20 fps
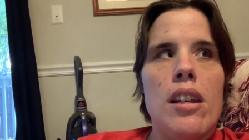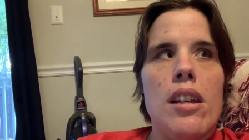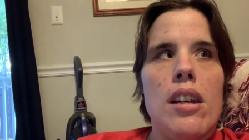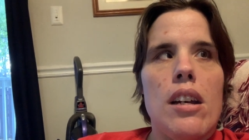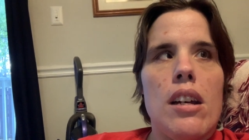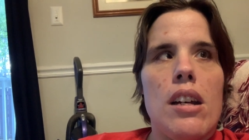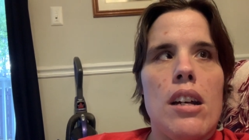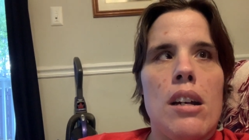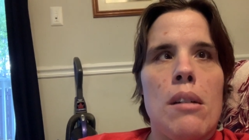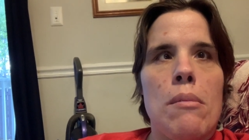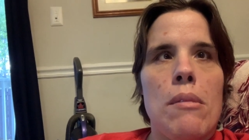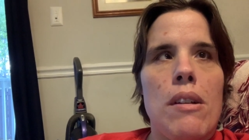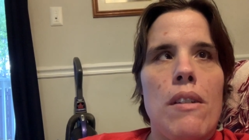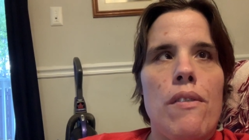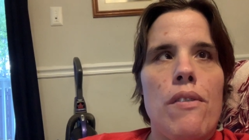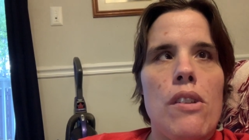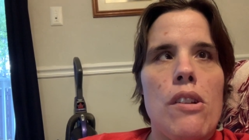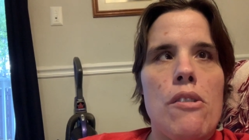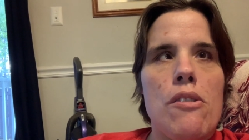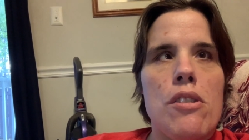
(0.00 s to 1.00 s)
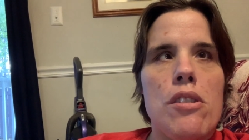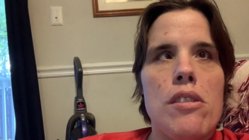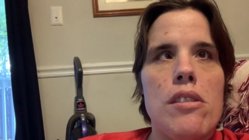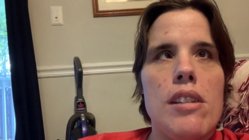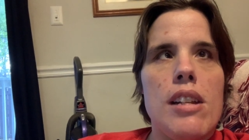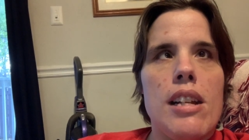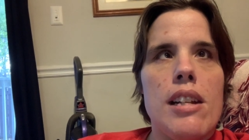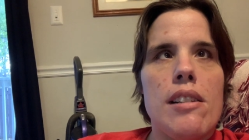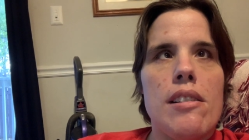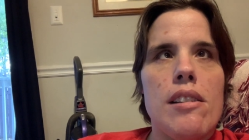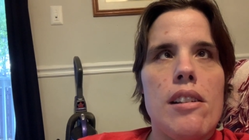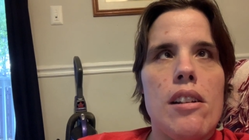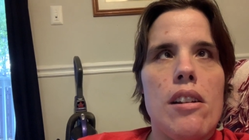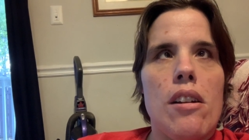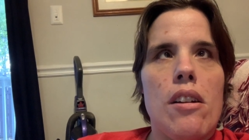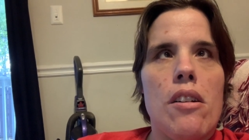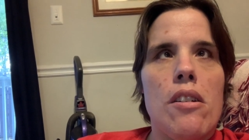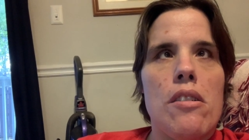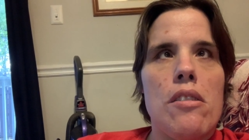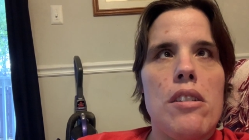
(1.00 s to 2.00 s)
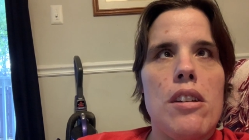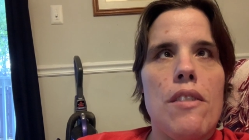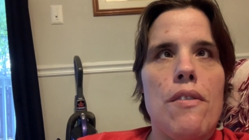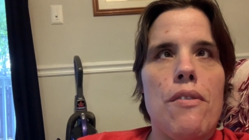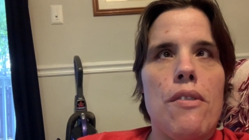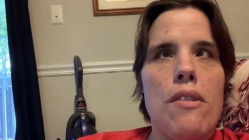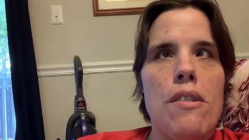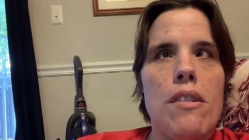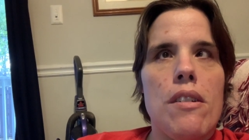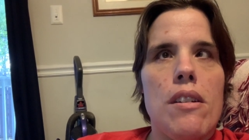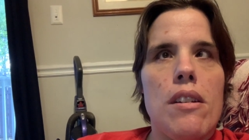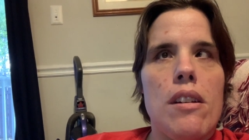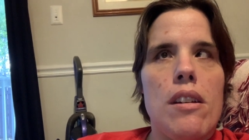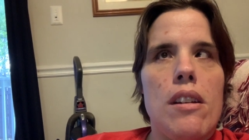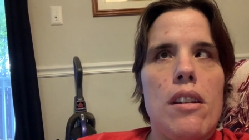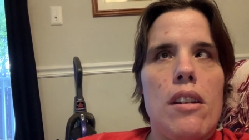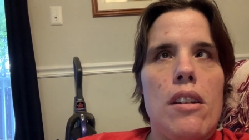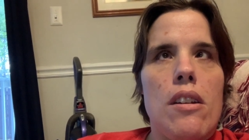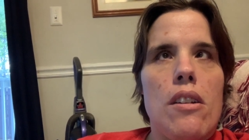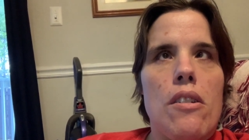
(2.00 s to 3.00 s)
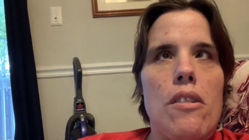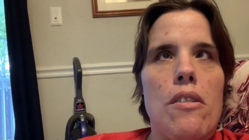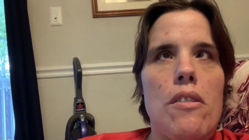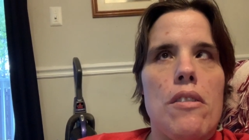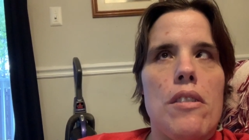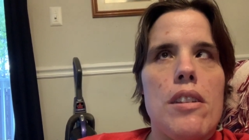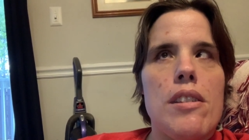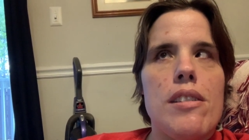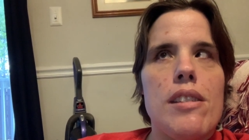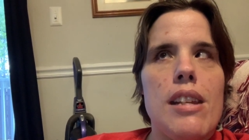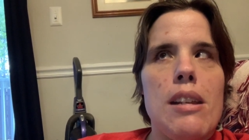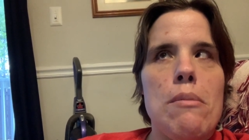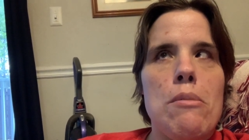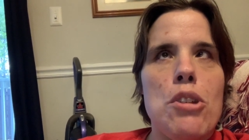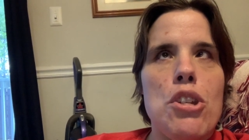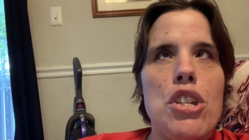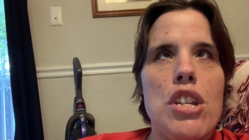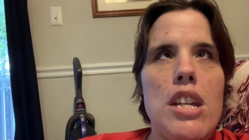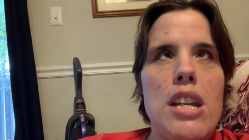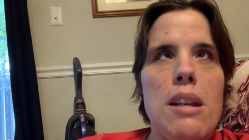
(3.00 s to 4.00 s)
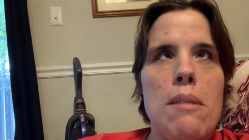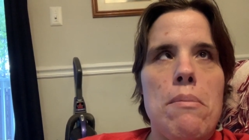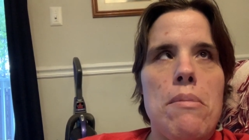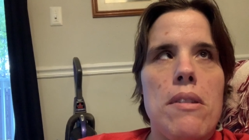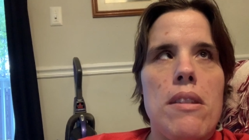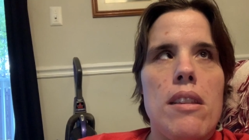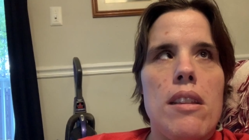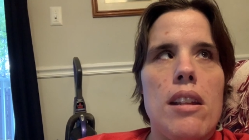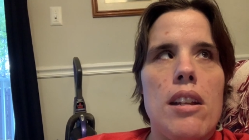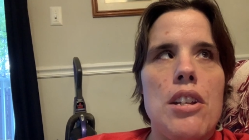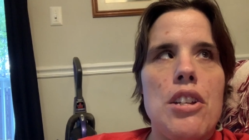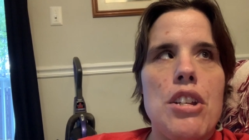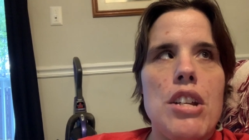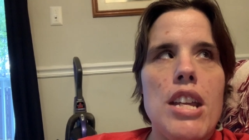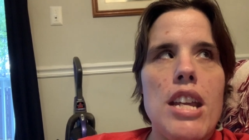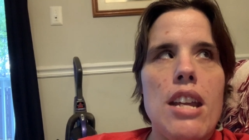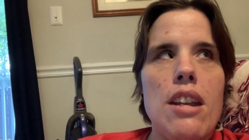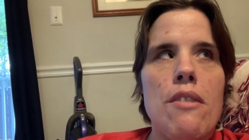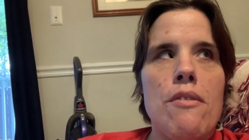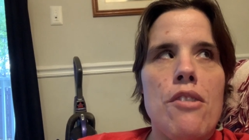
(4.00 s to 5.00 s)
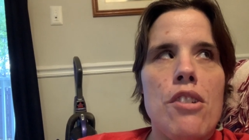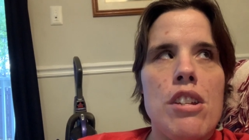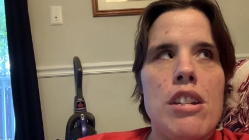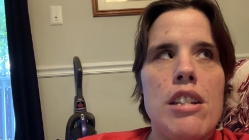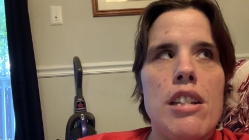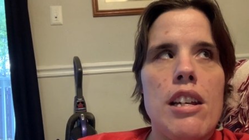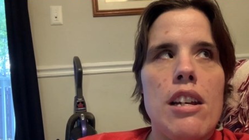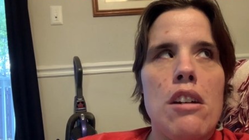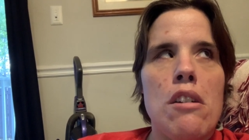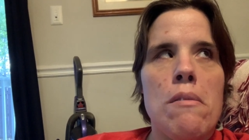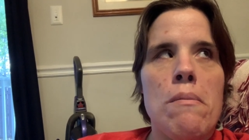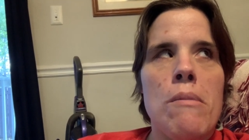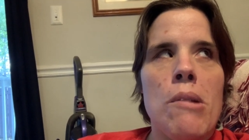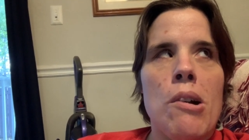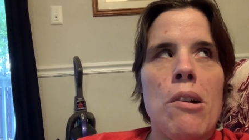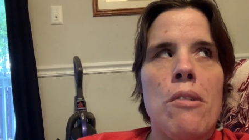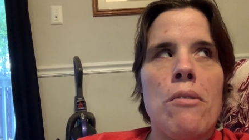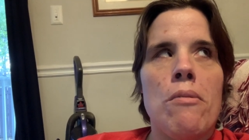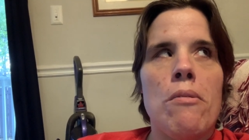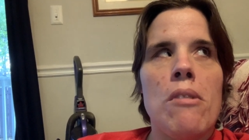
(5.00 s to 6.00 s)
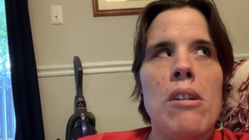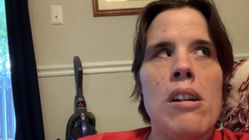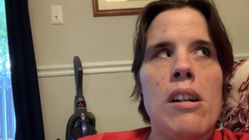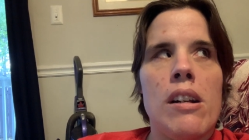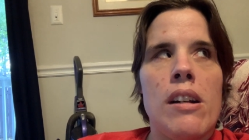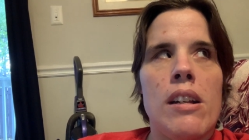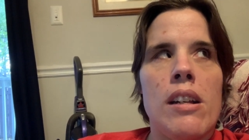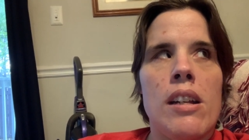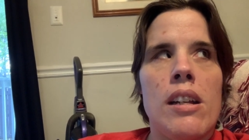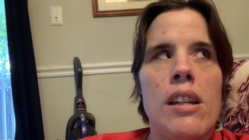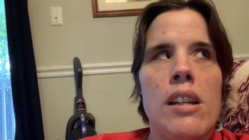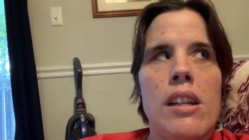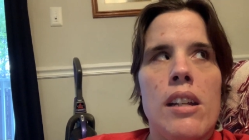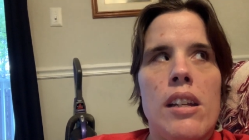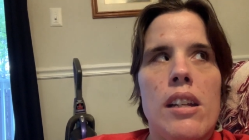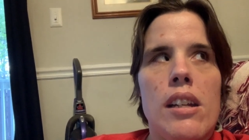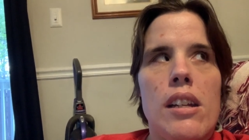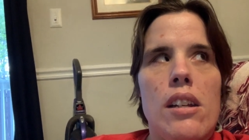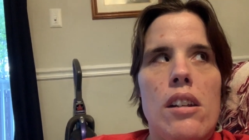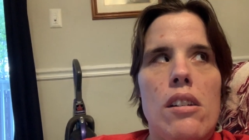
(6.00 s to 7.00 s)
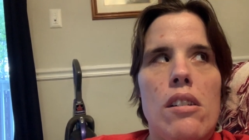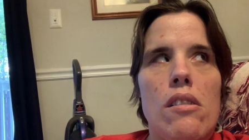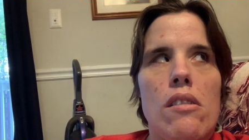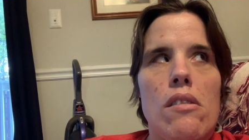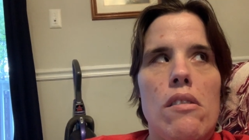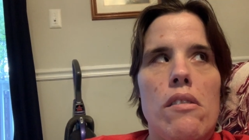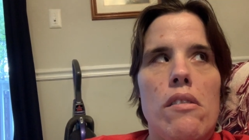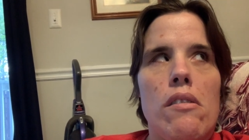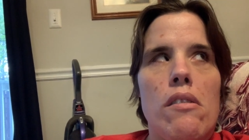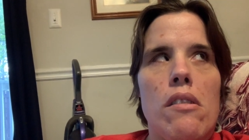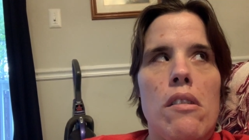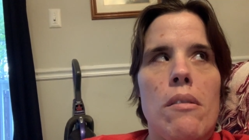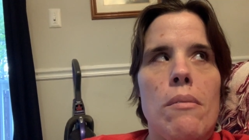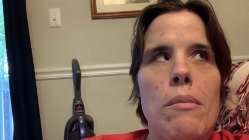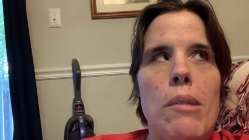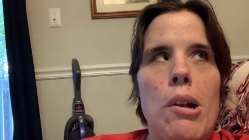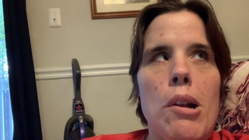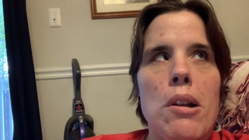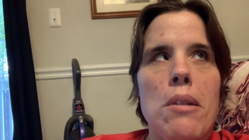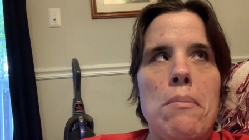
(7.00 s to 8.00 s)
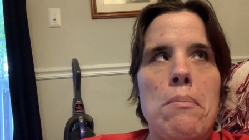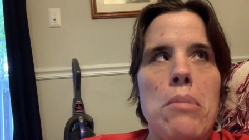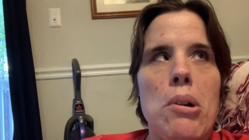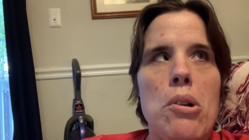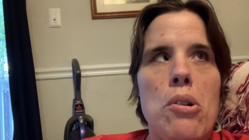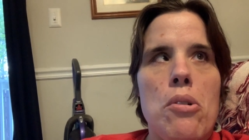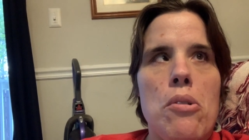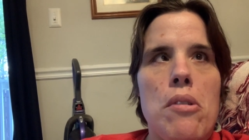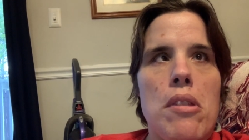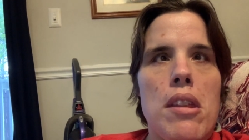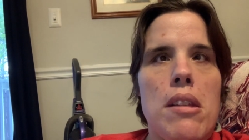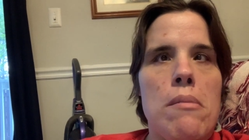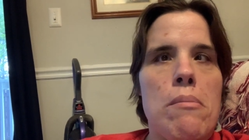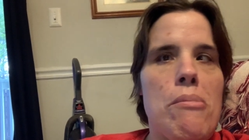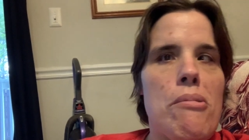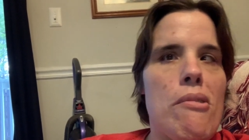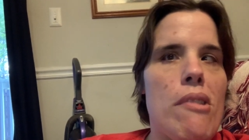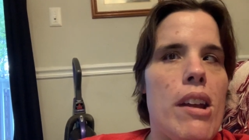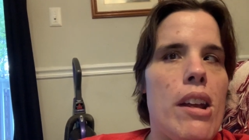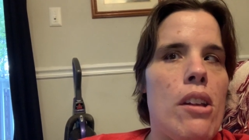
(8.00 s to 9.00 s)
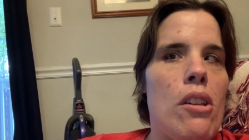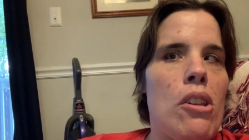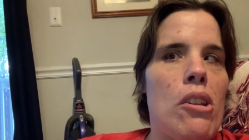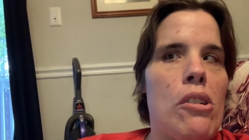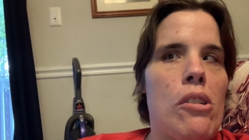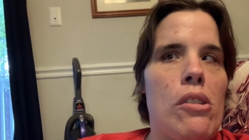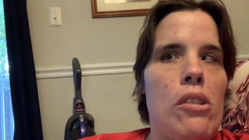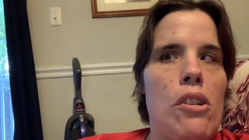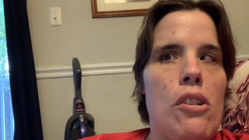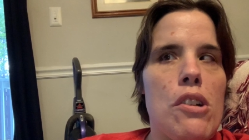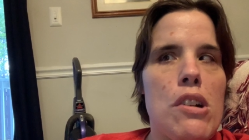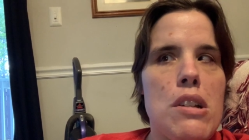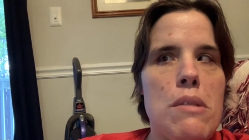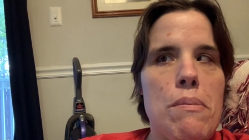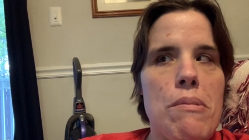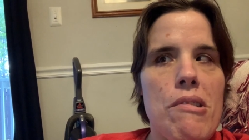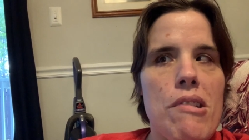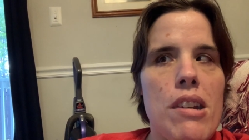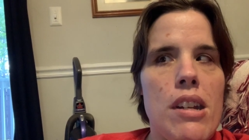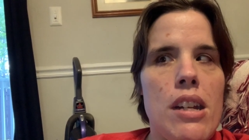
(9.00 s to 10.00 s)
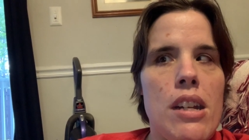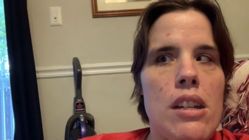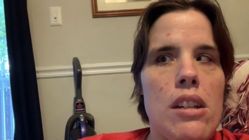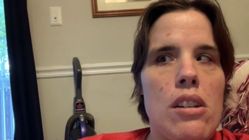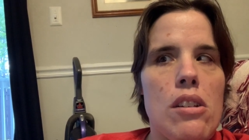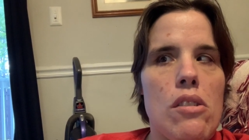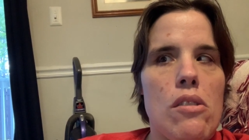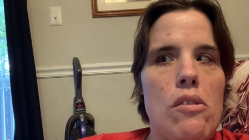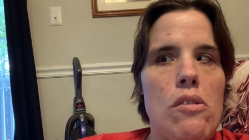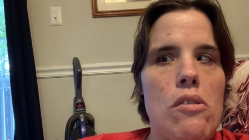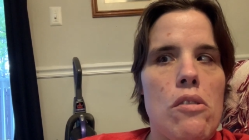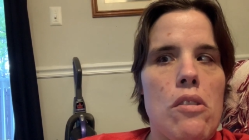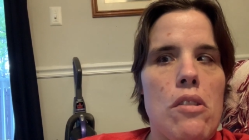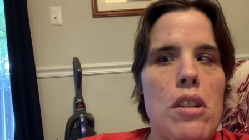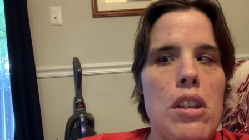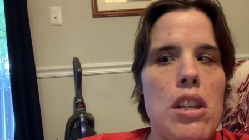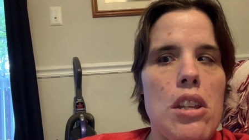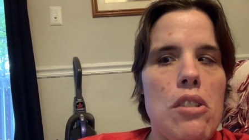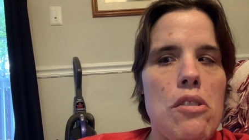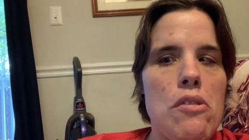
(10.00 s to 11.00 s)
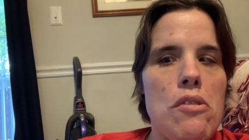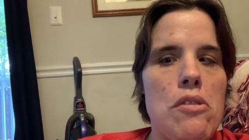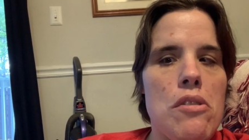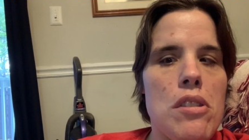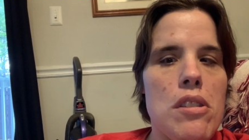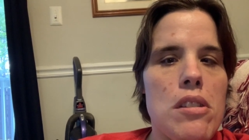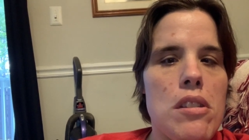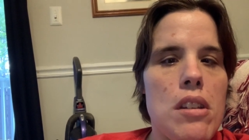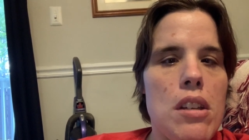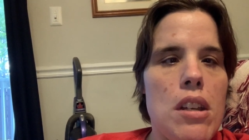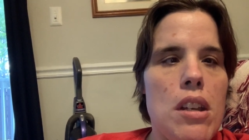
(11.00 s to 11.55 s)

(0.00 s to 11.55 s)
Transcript: If there's things that are different or the same shape and you can't really tell, mark one or mark them both in braille or large print, or use